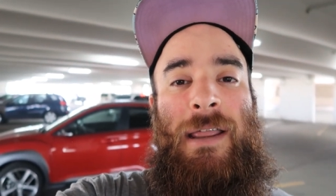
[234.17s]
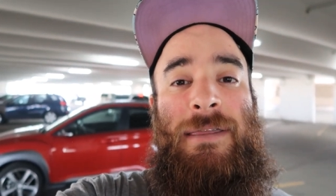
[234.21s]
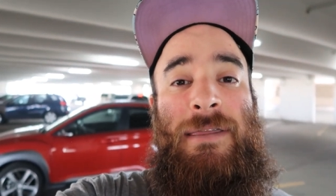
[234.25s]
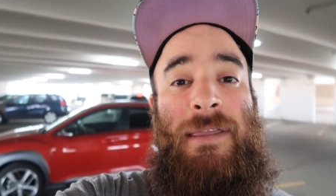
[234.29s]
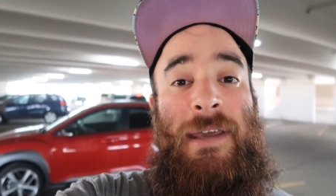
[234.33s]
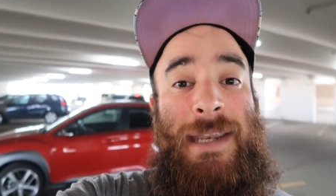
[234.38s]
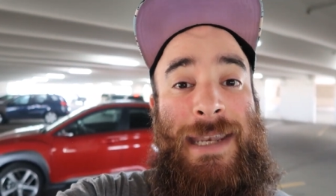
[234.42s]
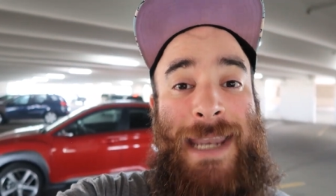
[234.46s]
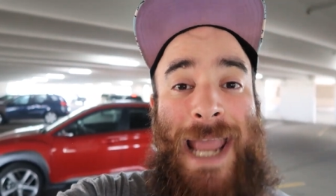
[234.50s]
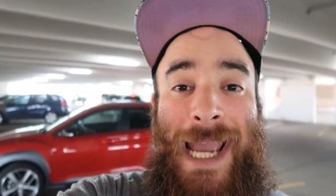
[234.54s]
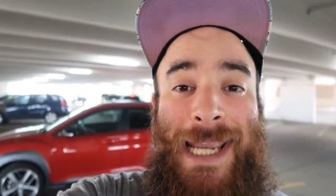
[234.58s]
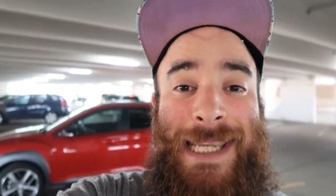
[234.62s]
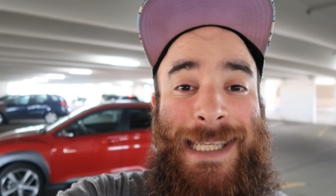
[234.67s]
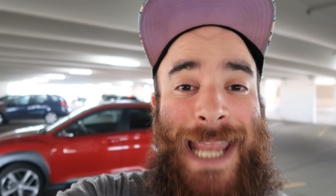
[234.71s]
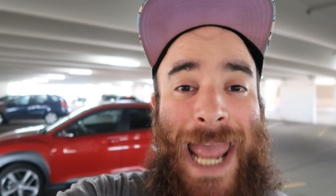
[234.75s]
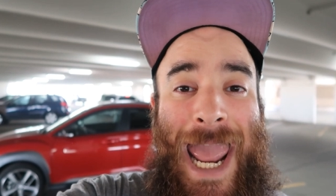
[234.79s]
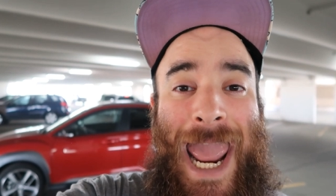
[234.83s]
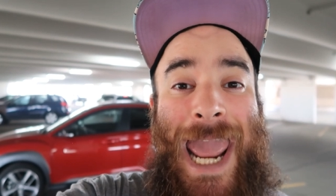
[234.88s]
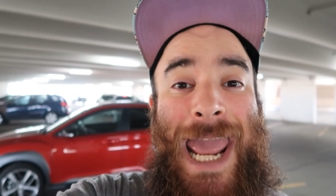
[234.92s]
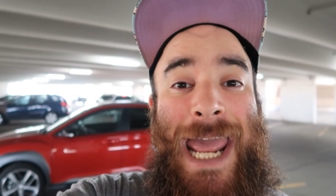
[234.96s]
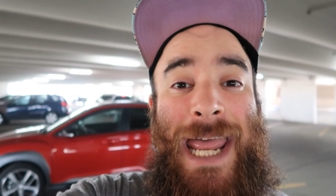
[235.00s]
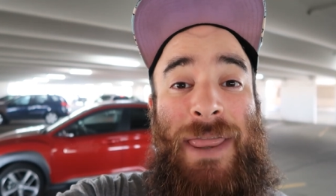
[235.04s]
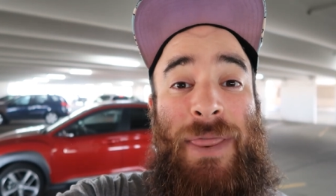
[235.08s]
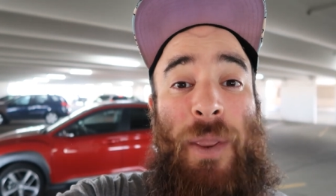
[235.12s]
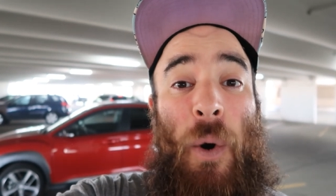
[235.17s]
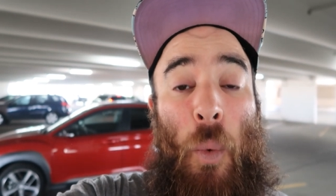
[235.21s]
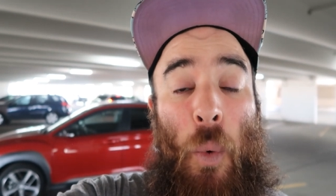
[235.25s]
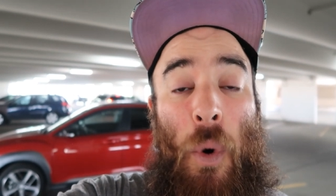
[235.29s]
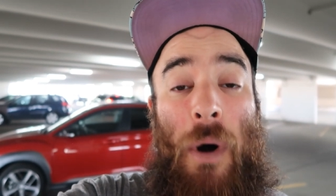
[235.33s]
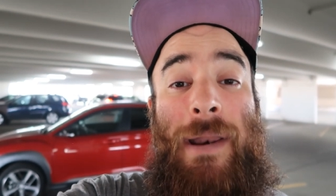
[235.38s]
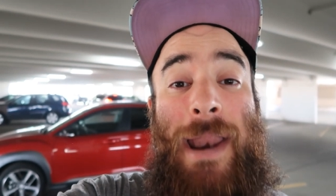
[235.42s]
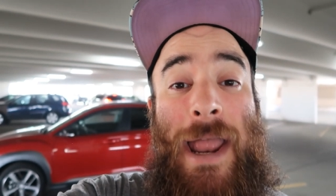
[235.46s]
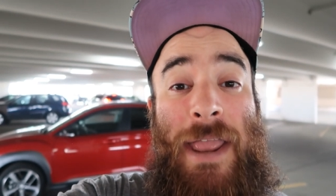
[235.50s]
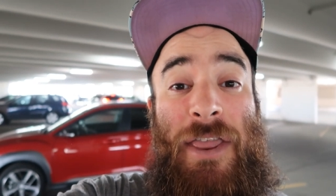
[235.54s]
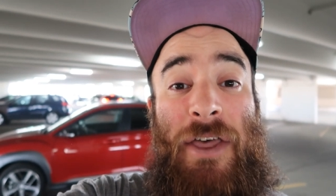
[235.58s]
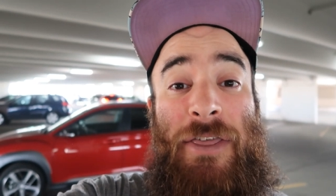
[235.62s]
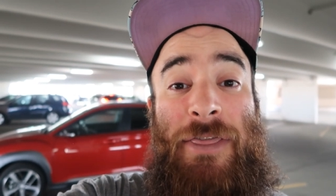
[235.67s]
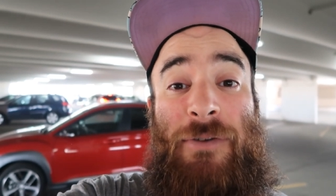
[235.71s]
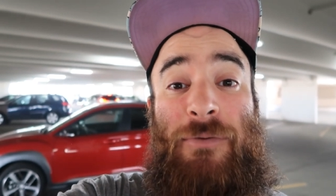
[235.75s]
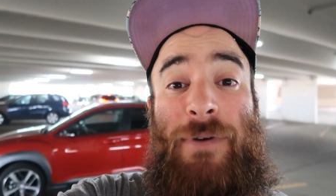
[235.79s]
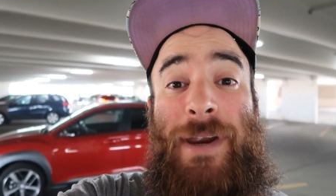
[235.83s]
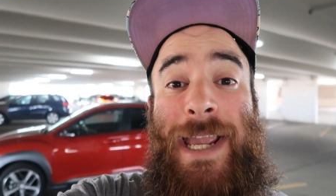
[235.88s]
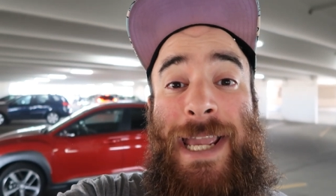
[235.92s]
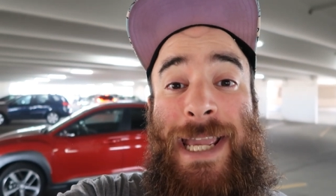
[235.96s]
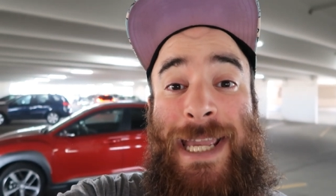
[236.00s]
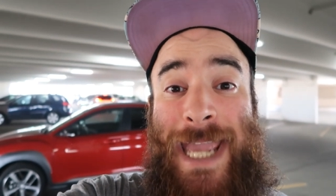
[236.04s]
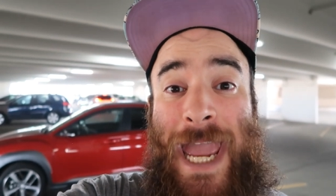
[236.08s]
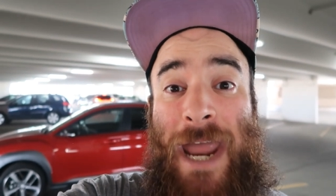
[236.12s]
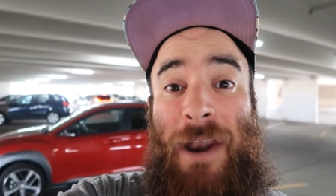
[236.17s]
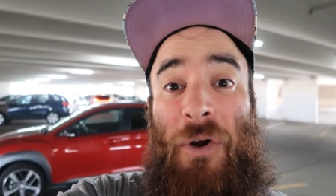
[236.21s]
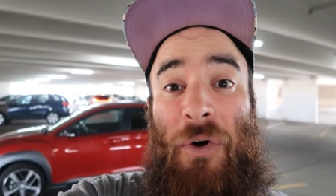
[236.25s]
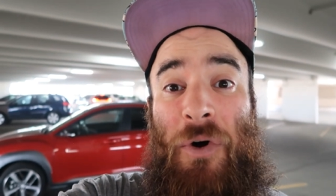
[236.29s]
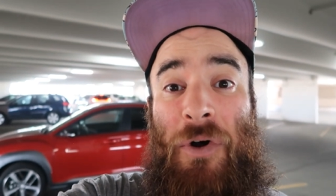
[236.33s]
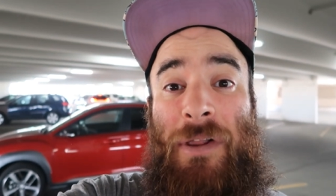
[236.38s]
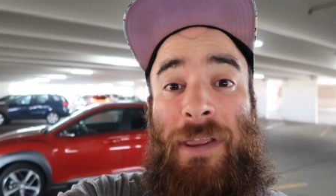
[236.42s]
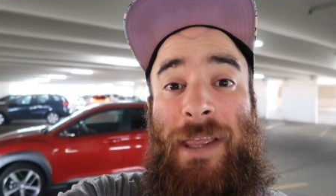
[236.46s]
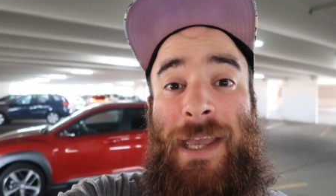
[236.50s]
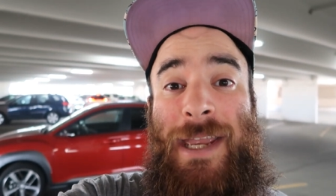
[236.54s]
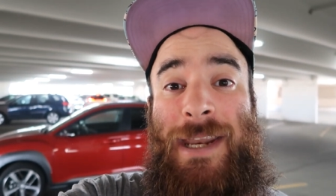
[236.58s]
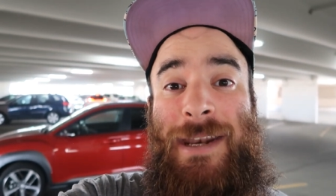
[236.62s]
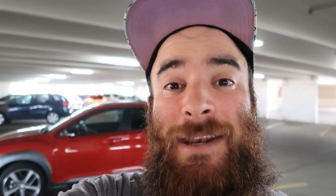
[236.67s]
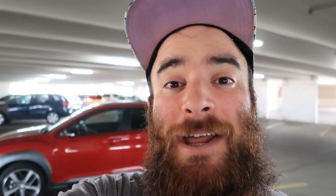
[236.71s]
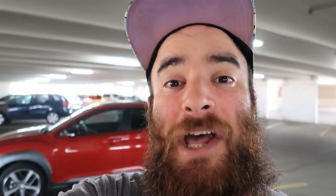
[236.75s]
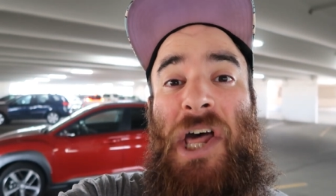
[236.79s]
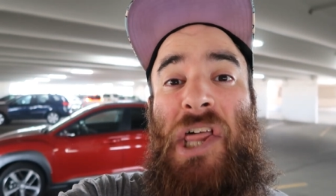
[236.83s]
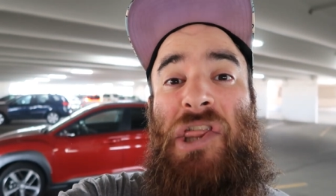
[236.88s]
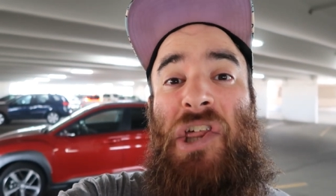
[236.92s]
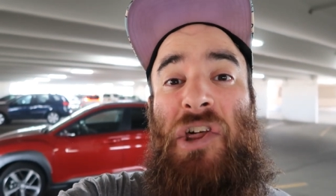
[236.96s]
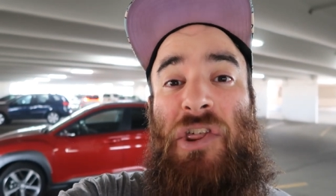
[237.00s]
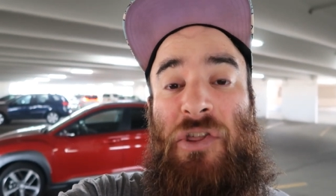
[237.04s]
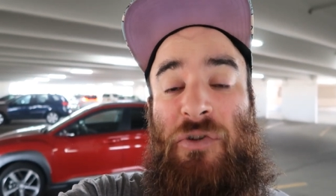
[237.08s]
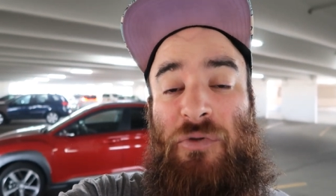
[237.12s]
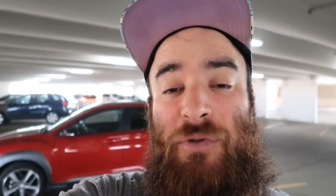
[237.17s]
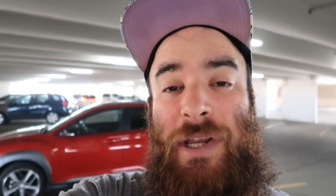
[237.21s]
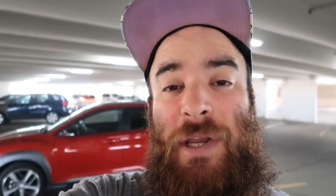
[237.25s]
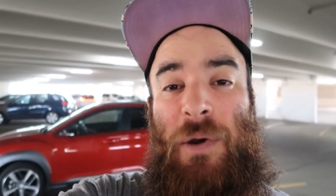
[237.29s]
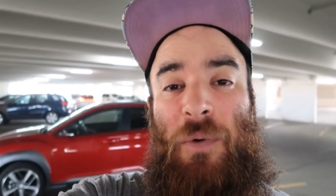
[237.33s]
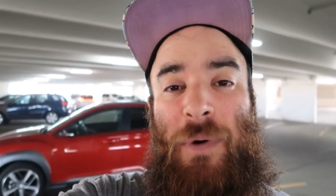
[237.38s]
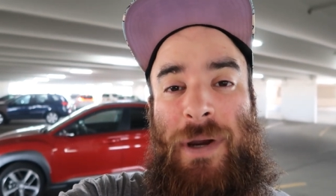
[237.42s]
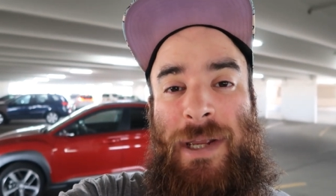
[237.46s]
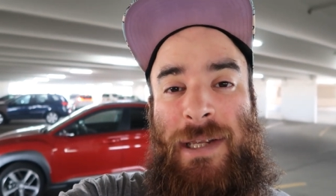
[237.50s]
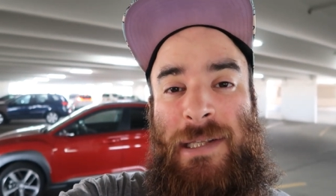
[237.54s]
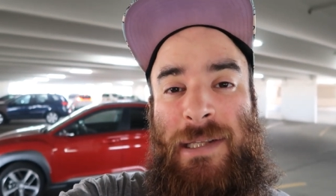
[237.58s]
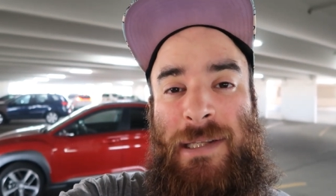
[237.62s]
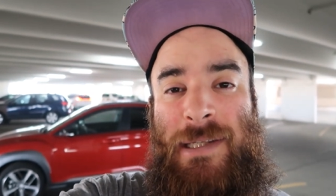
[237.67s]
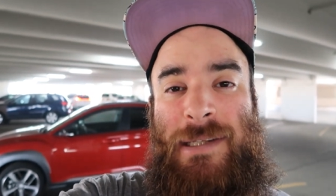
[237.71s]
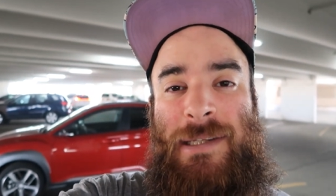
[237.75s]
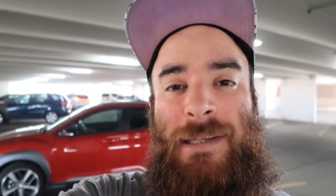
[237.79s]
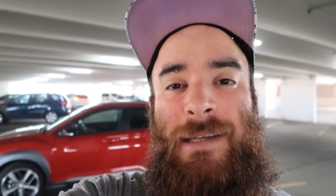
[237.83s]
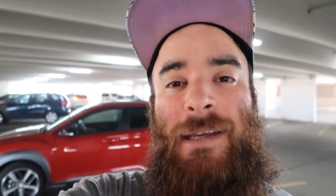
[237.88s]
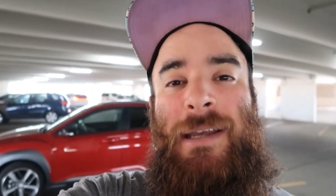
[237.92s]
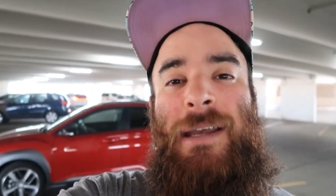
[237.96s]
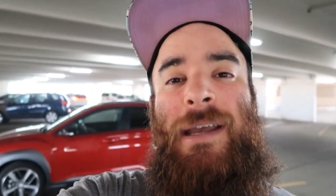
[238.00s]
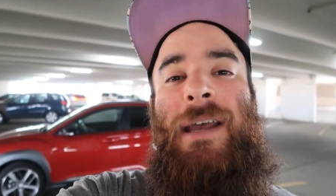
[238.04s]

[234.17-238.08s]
The next hand, the one and the three get all in, the three wins.